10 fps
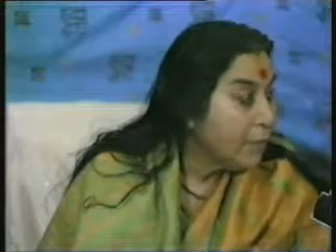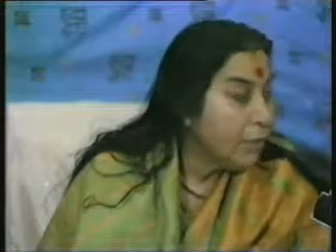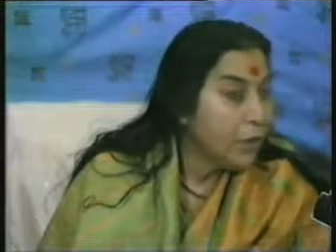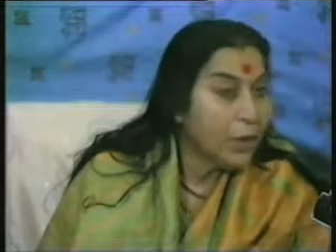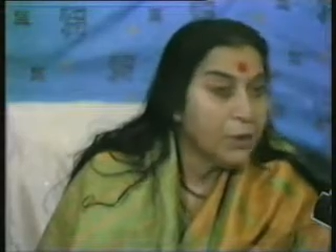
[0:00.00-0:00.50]

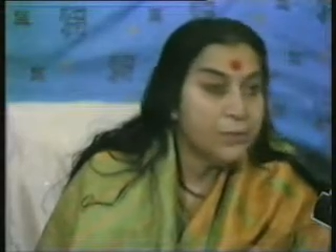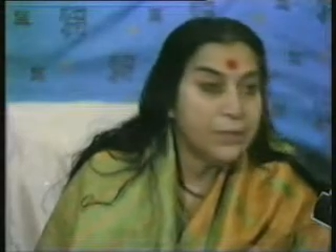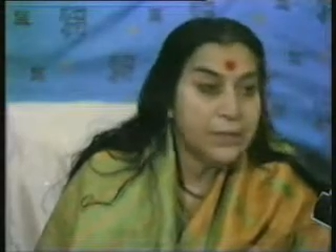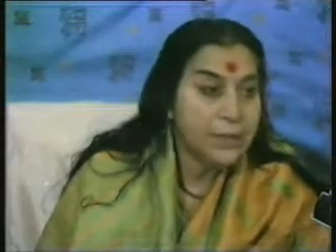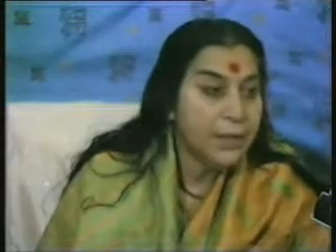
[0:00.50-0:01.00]
Because
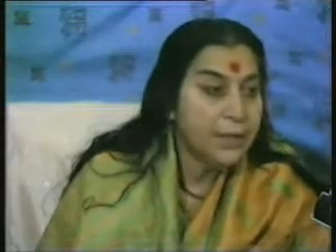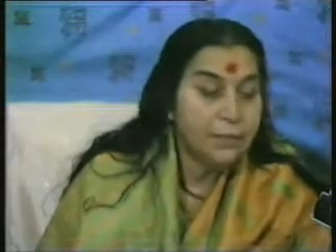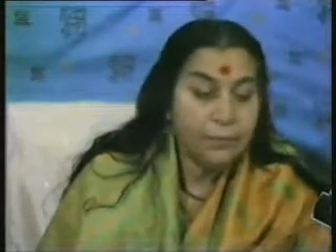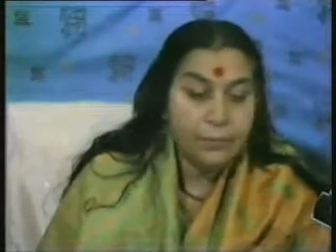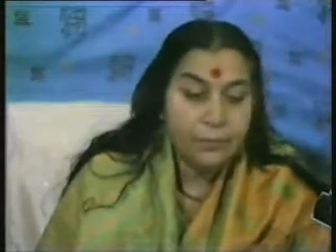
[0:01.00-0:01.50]
we still
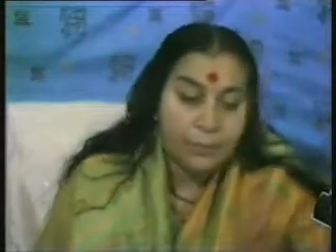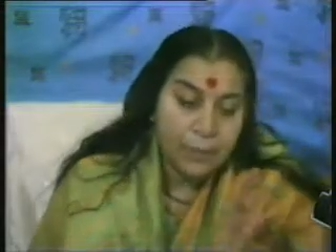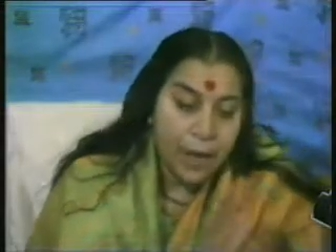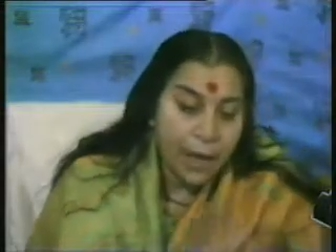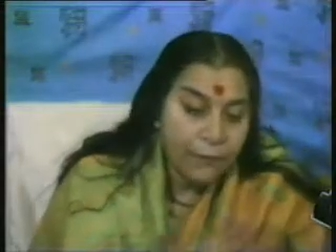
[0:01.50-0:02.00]
live
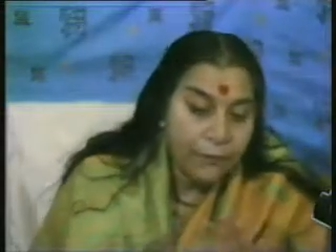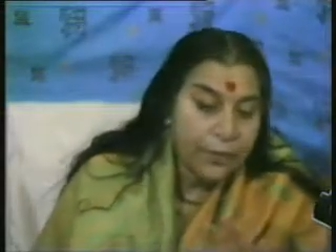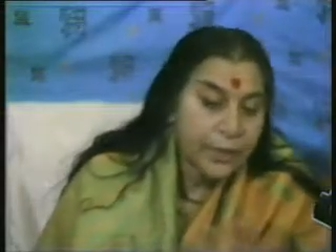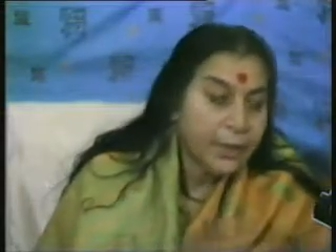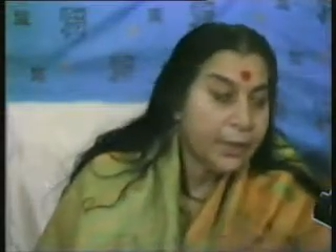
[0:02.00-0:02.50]

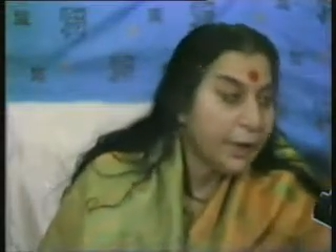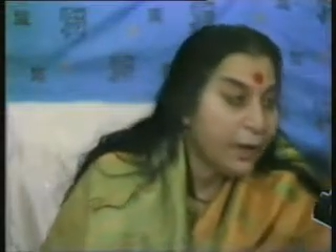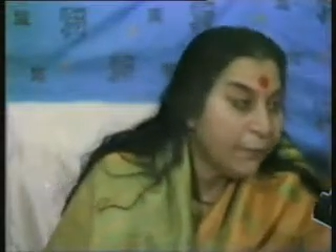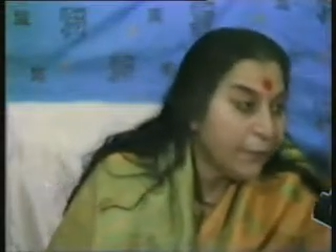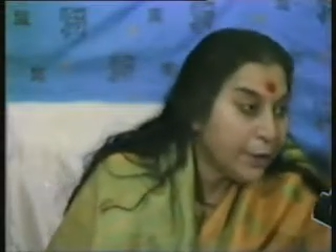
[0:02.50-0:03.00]
halfway there and
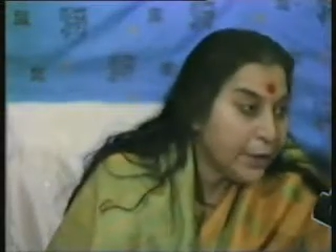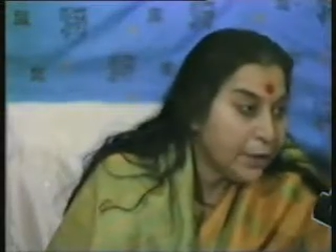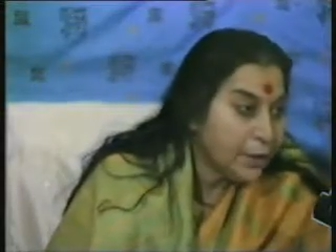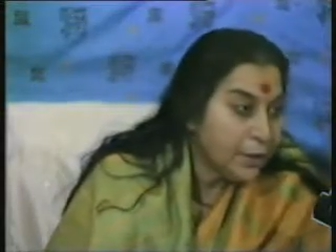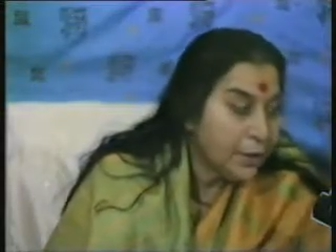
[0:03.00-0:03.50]
halfway here.
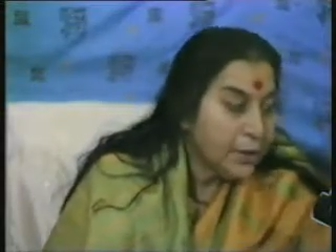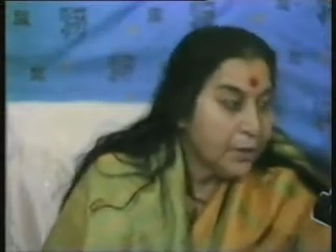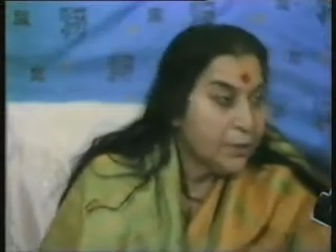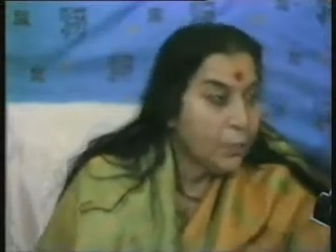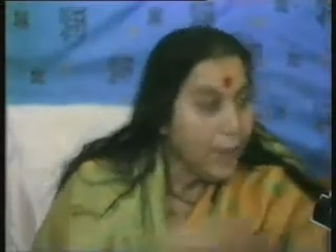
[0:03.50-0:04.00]

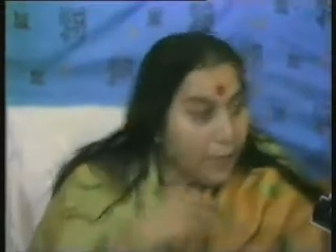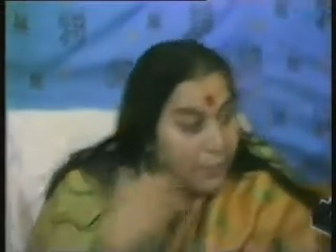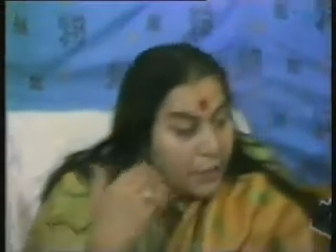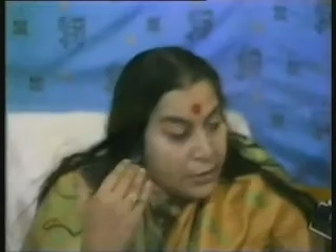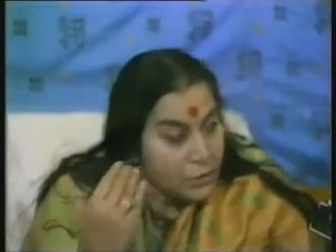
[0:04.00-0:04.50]
The way
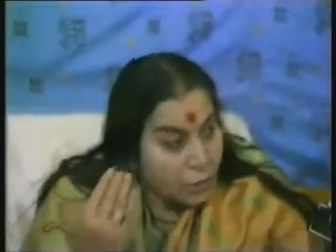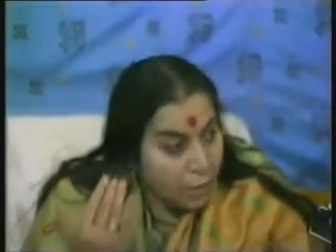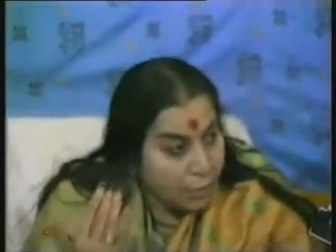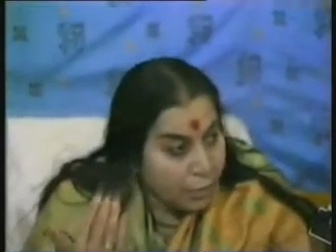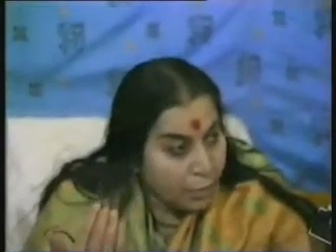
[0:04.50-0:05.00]
we
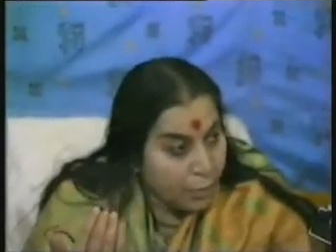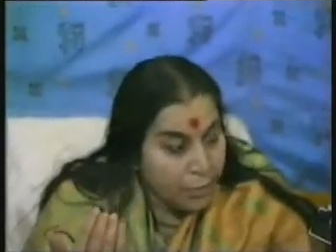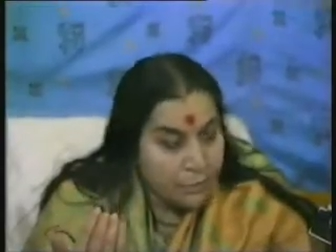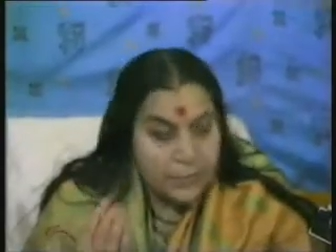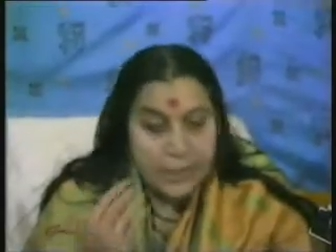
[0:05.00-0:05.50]
solve the
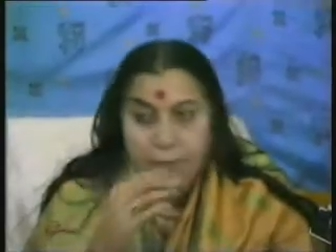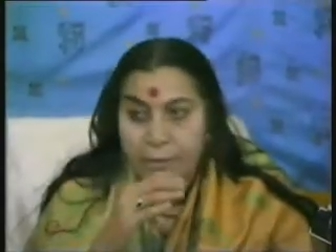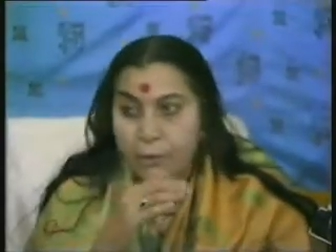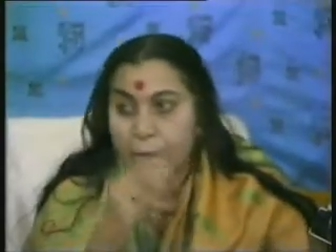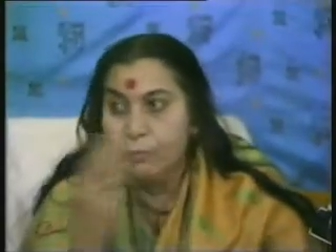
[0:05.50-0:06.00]
problem,
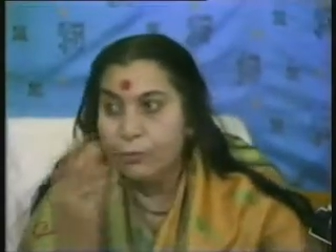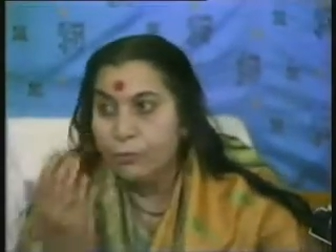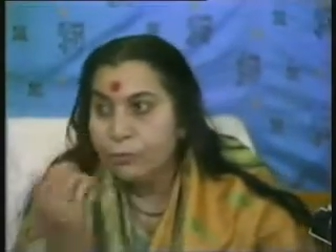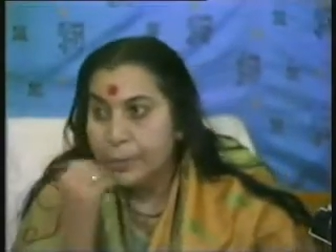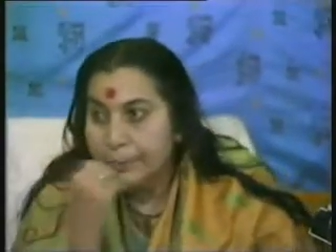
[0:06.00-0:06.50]
say you have to
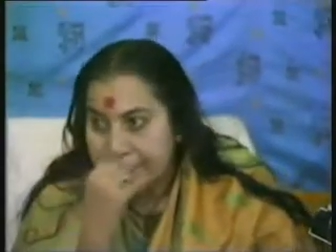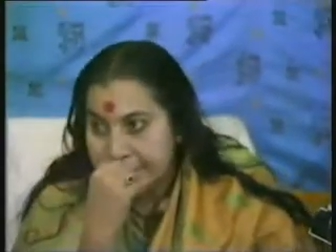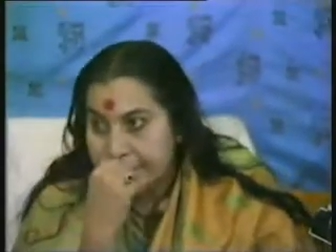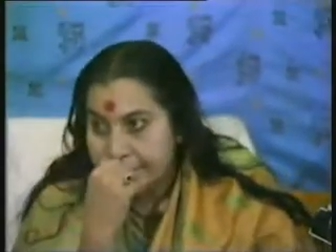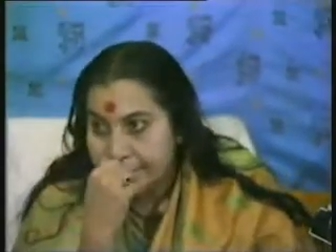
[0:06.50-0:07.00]
do some
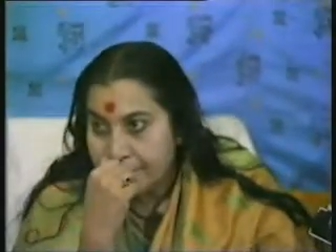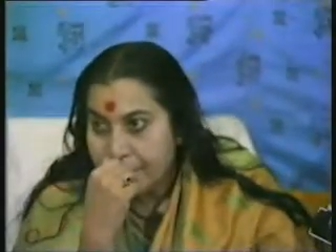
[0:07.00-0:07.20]
business.